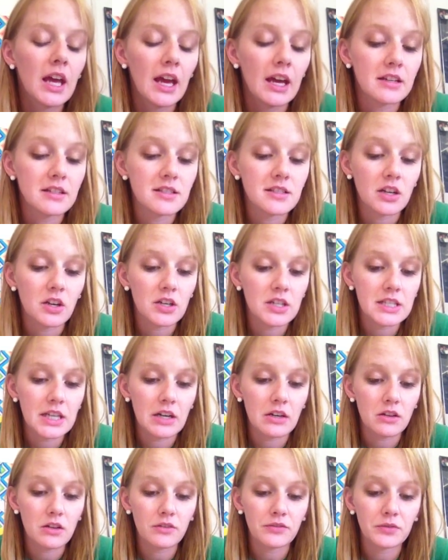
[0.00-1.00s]
and staring
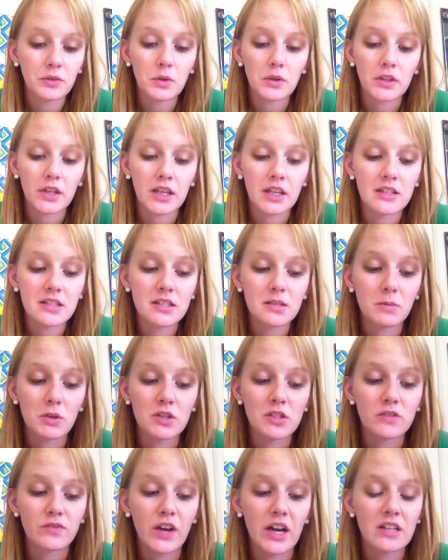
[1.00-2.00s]
down at the floor like it's the
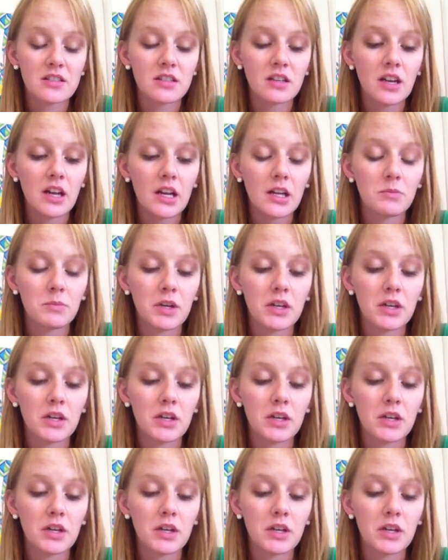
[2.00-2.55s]
most fascinating